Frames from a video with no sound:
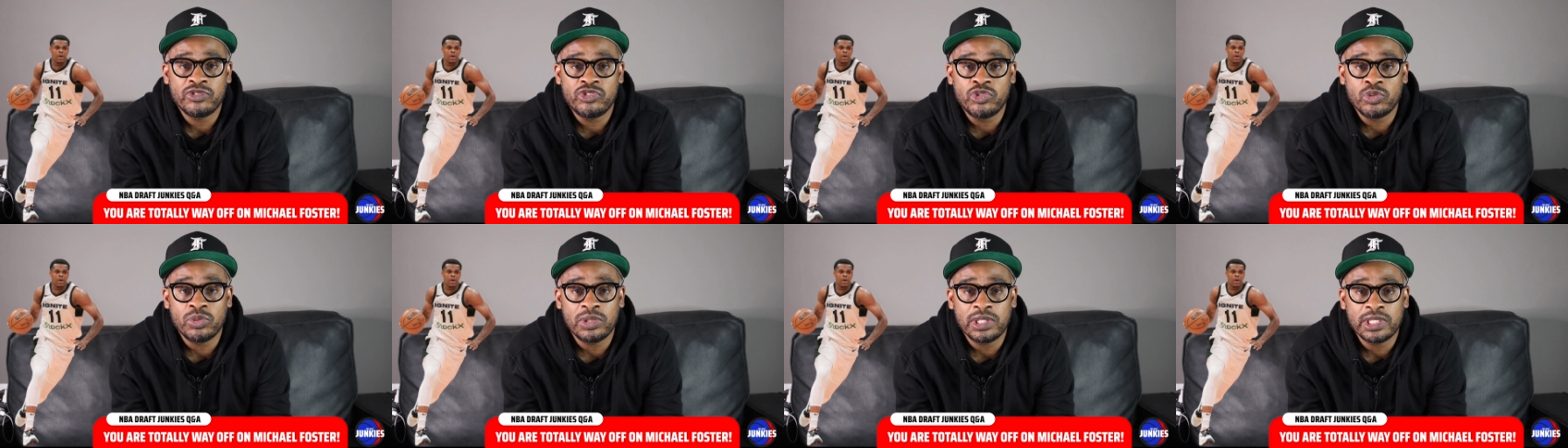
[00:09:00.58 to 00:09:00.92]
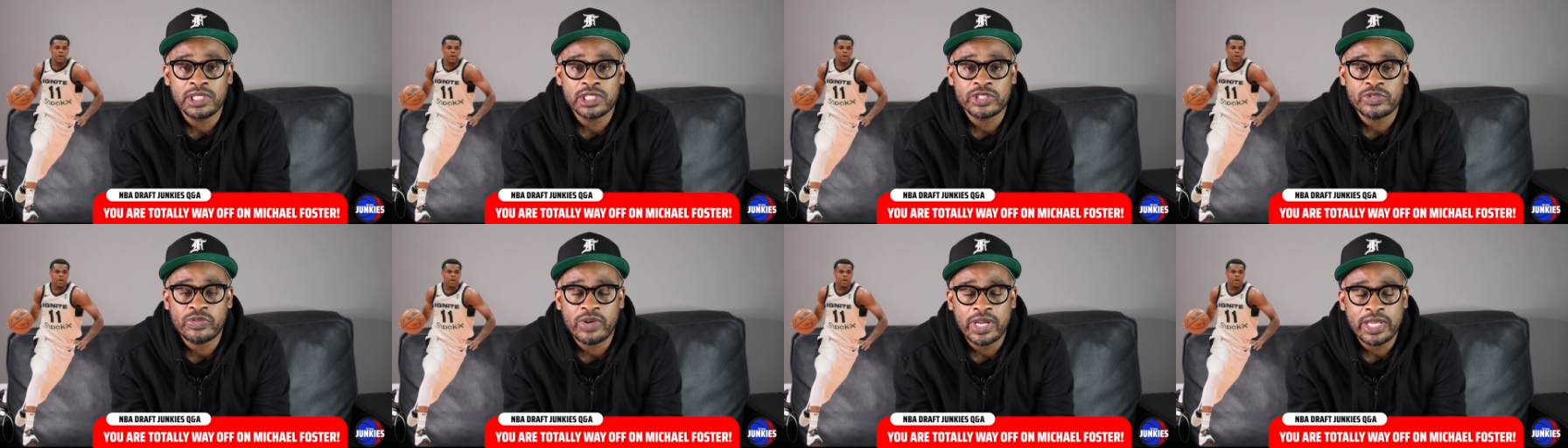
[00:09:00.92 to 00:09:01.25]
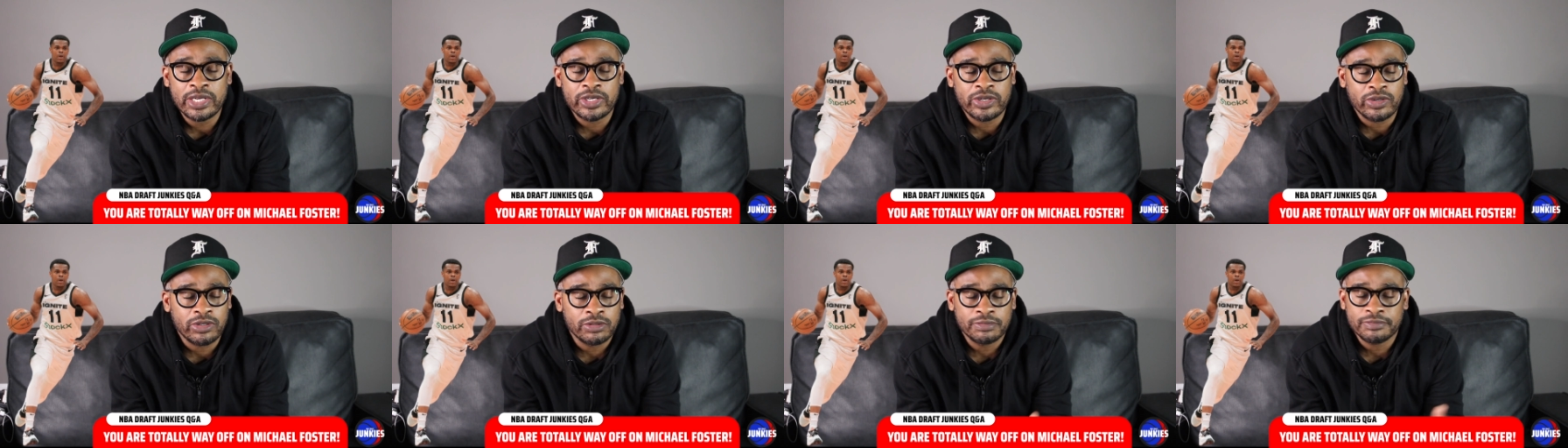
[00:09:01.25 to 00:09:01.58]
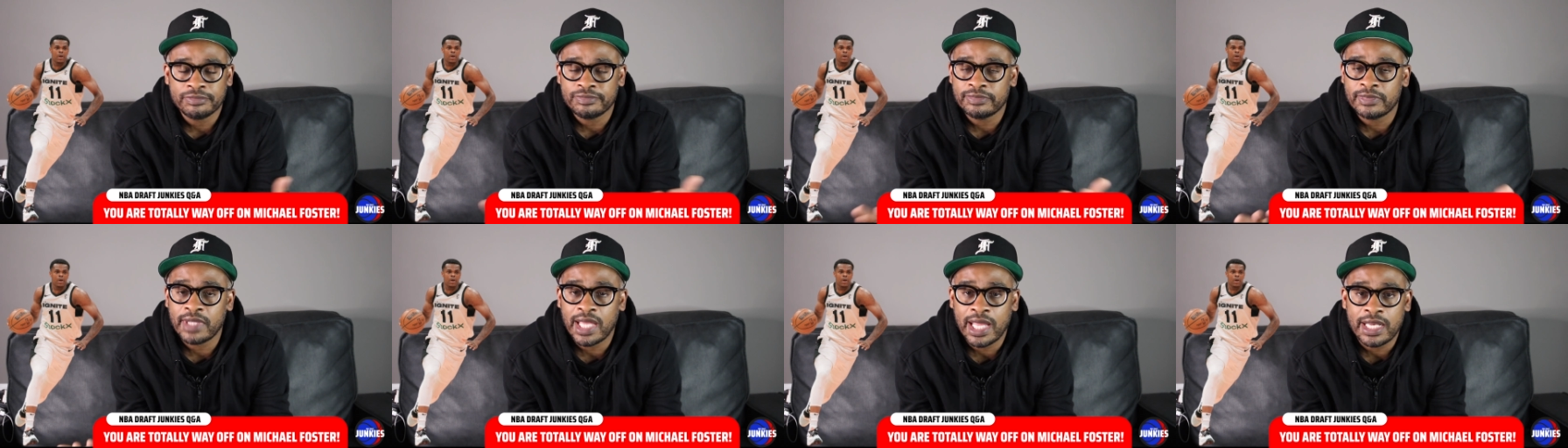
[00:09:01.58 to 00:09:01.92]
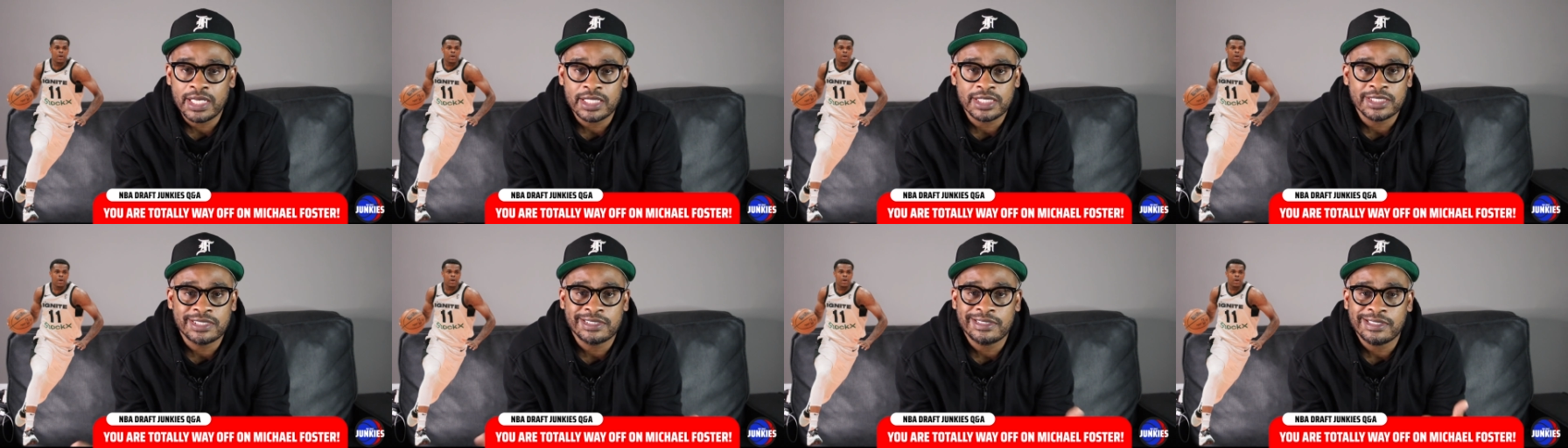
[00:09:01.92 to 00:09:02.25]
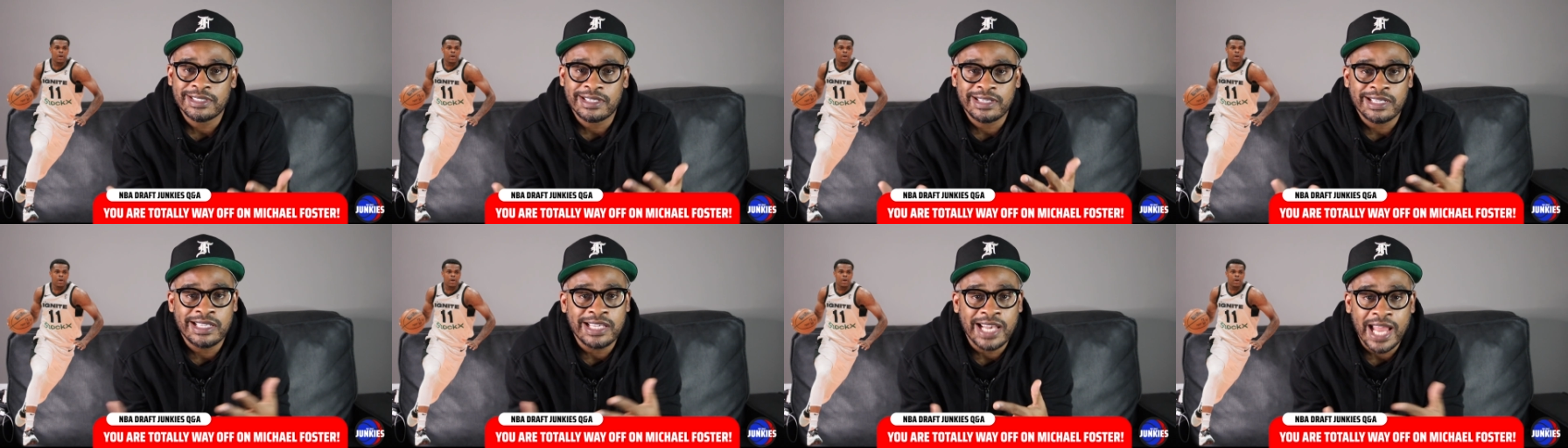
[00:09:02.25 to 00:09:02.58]
Julius Randle. That is
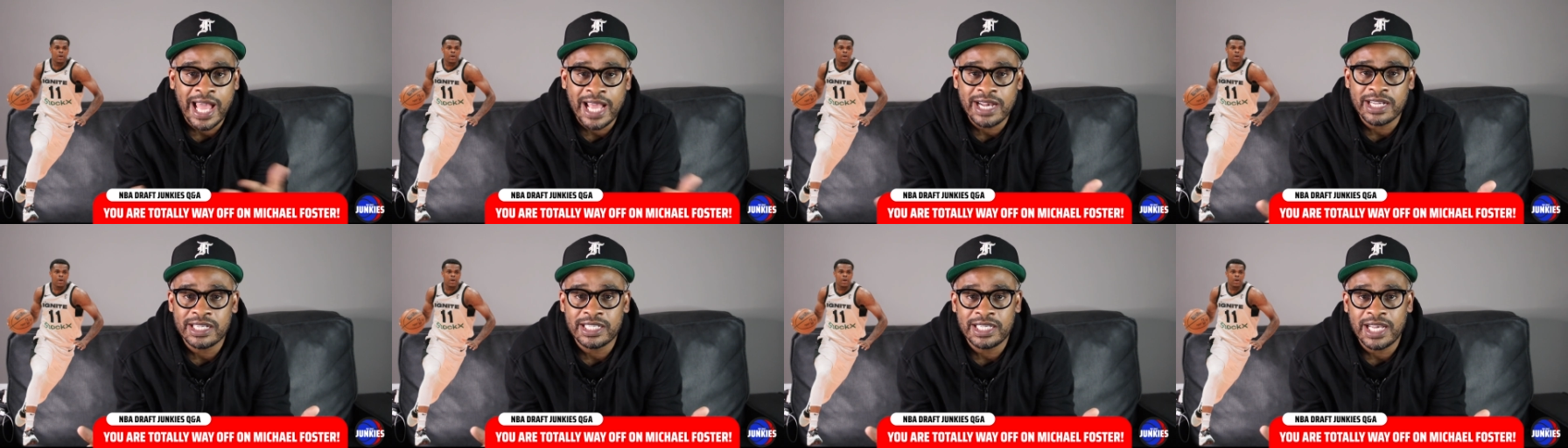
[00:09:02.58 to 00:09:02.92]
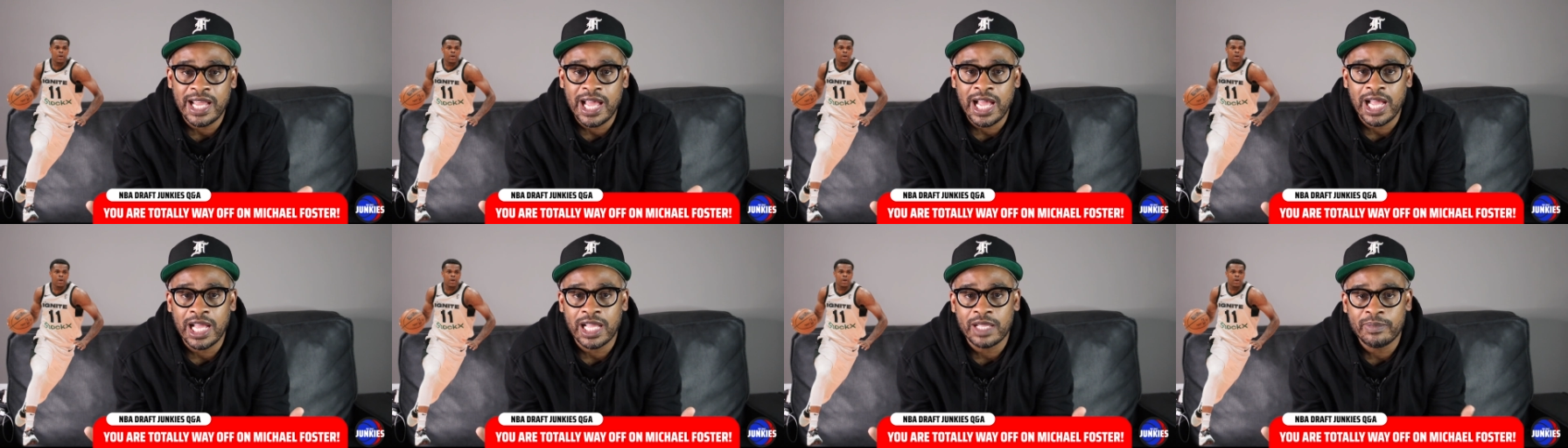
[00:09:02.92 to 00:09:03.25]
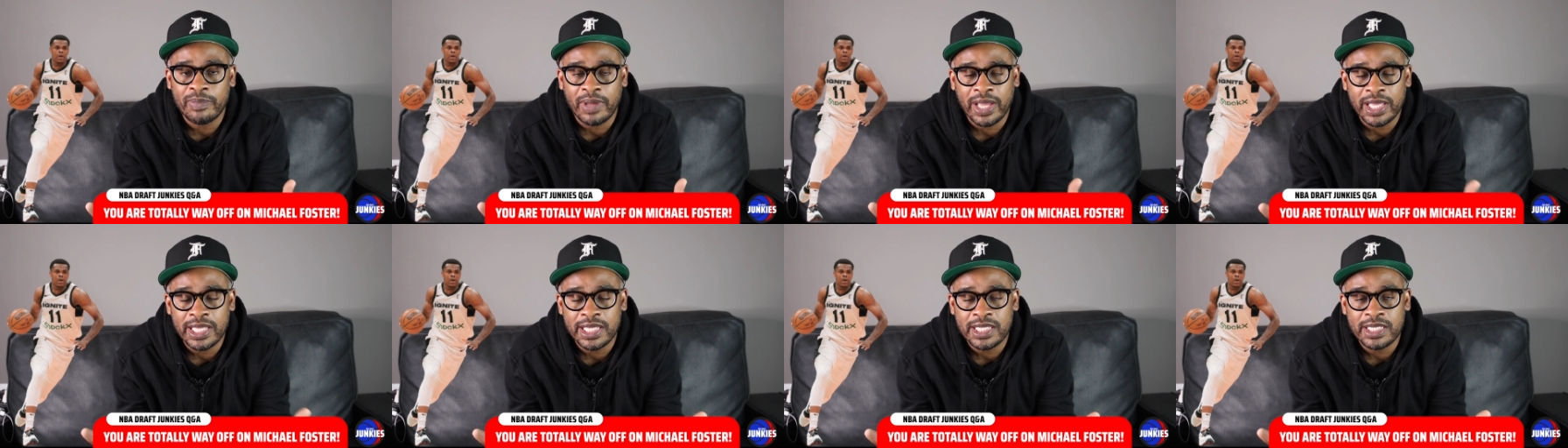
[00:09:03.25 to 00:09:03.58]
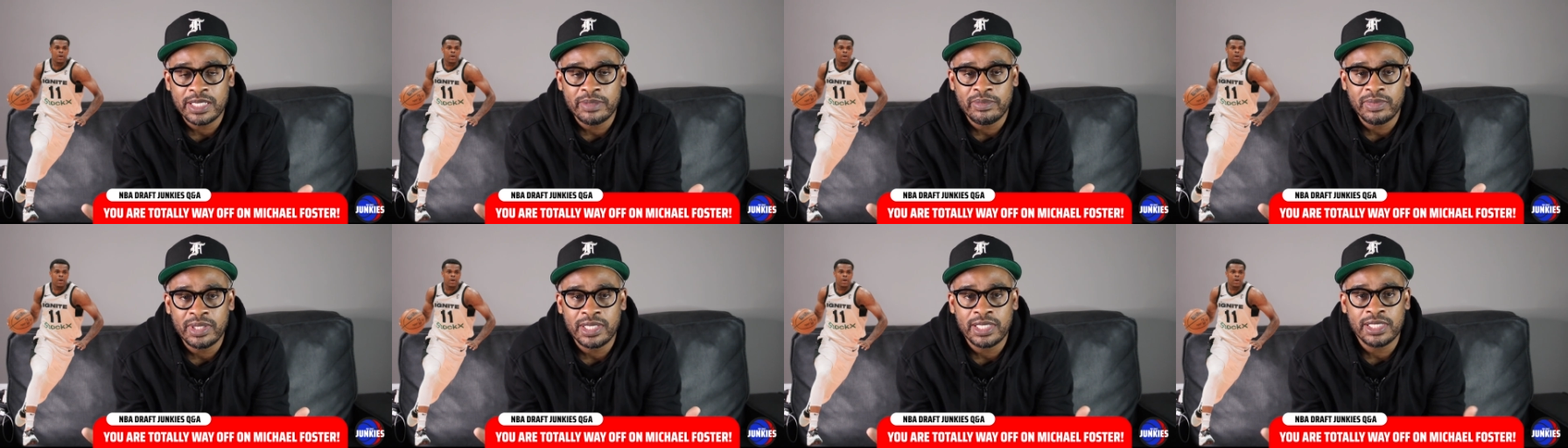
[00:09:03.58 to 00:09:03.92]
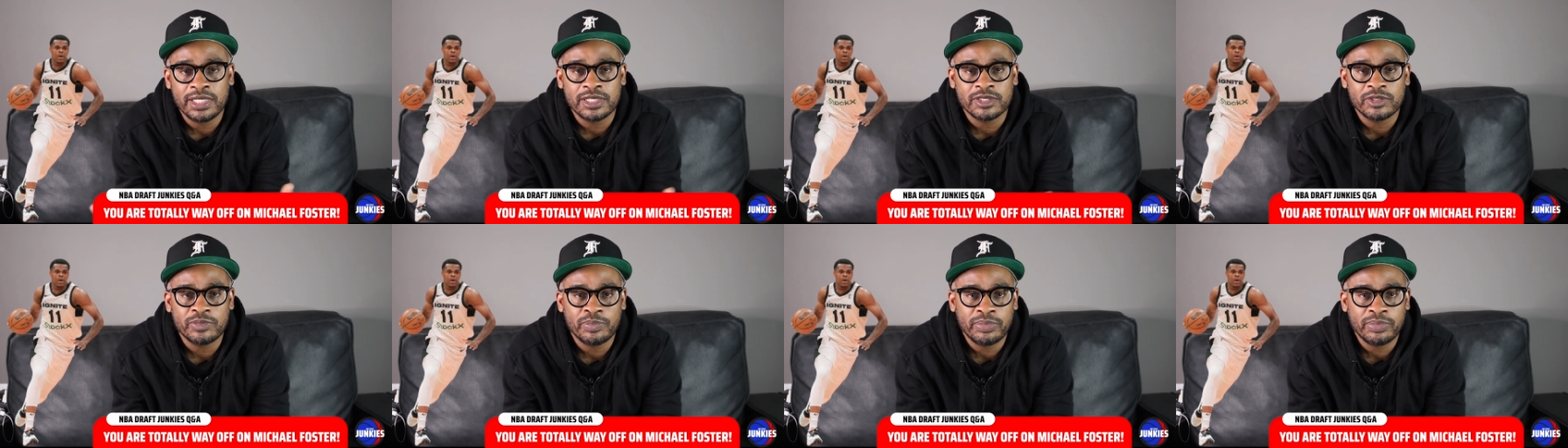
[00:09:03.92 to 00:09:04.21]
not a knock by any means,